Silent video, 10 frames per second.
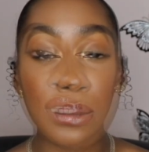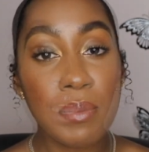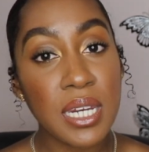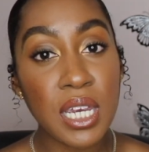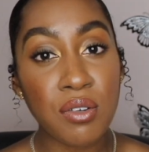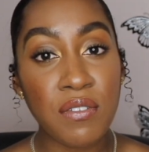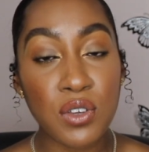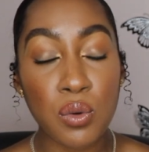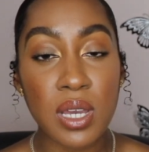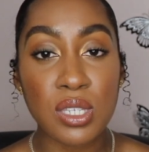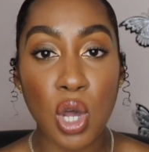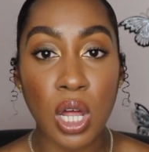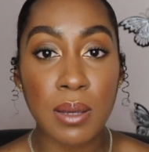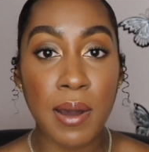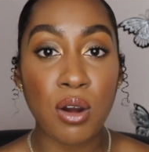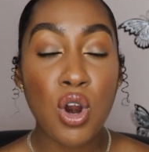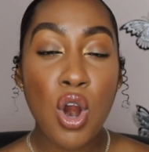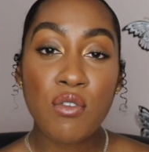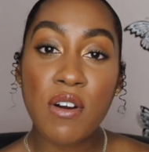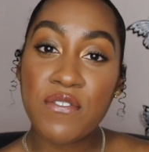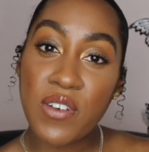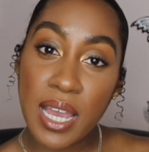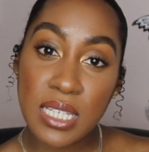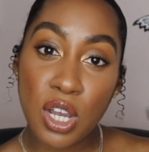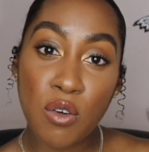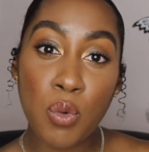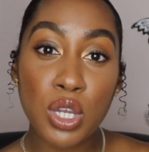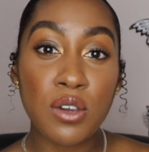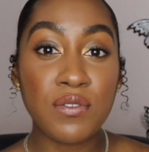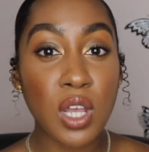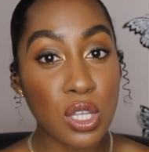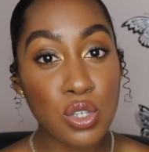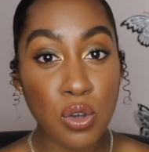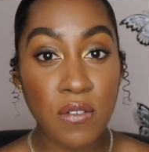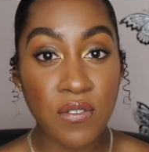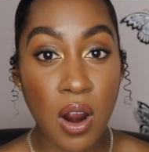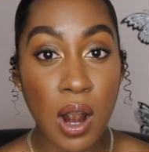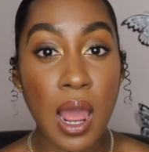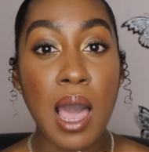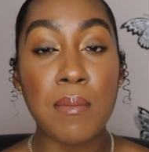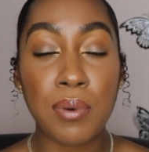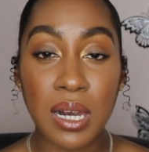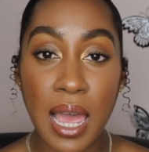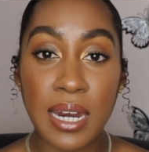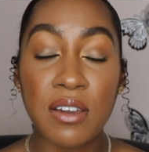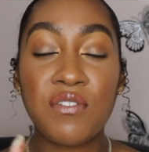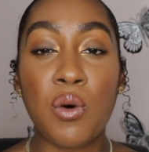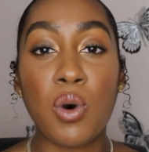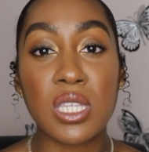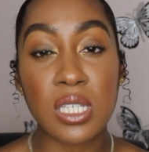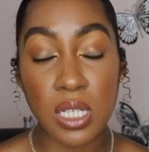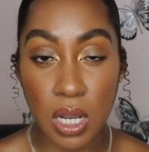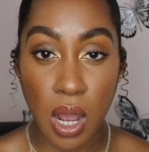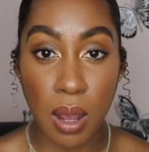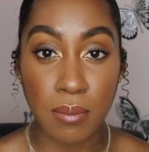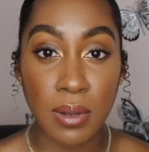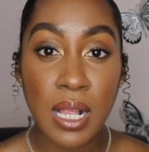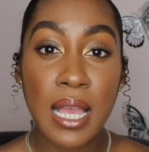The mid-year review is all about reflecting on what you've done so far and planning for what's to come.